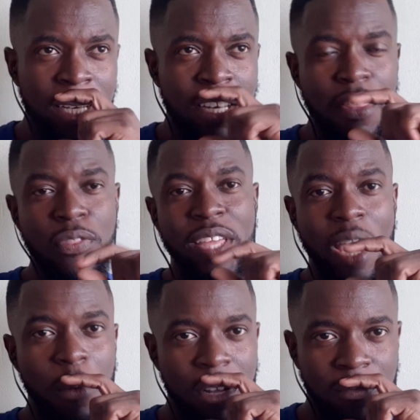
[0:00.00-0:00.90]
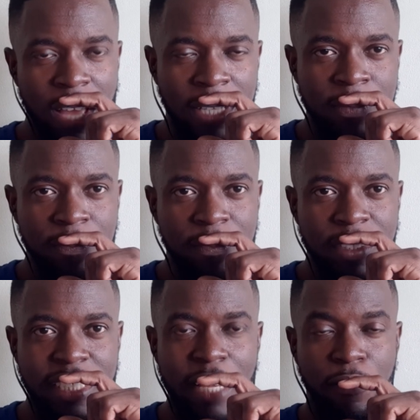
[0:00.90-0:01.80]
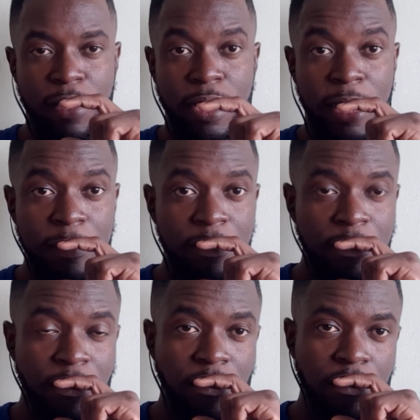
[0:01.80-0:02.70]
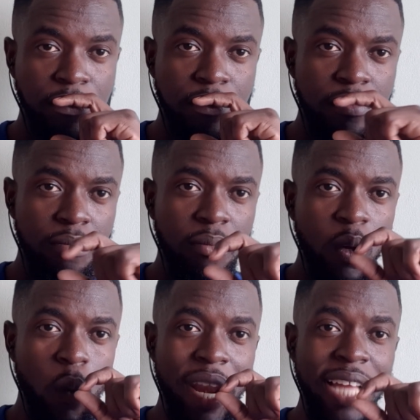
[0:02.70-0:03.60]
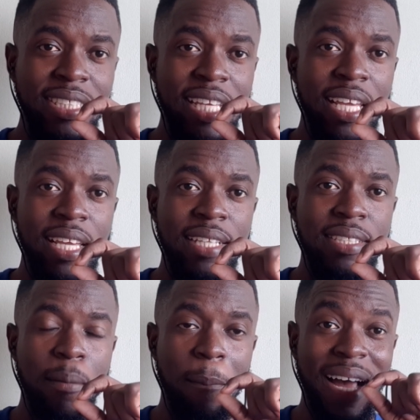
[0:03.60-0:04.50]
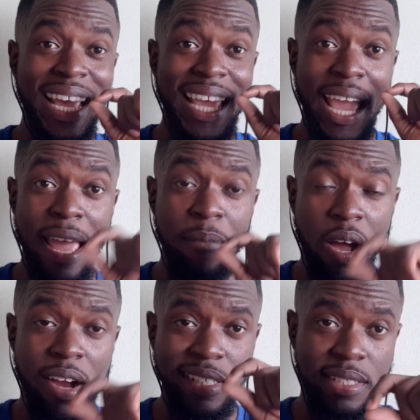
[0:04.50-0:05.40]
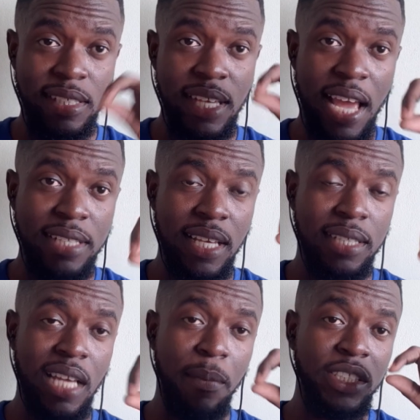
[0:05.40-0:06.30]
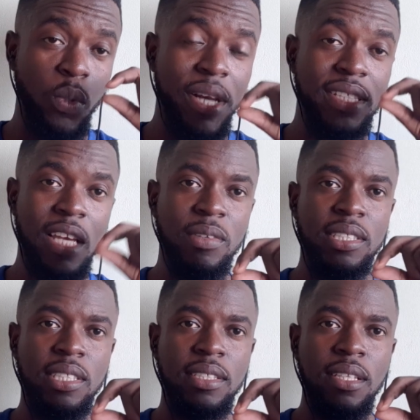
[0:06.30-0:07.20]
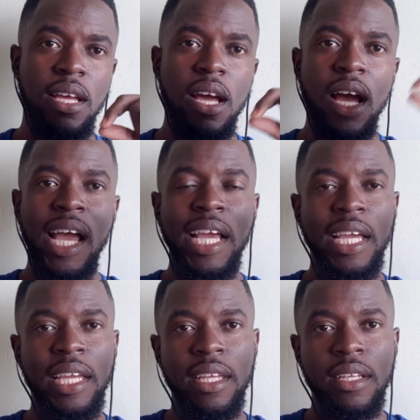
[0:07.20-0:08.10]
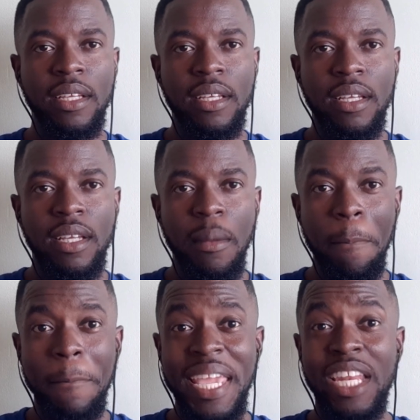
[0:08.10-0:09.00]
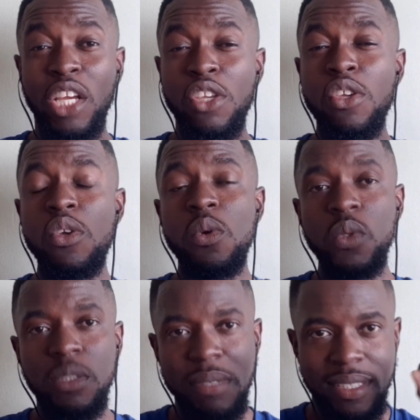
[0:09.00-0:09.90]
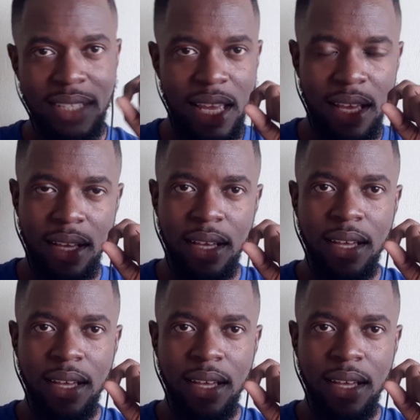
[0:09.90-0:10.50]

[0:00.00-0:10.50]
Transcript: Another thing I would have done differently, when I did my MRCS exam in 2017, I made a huge mistake.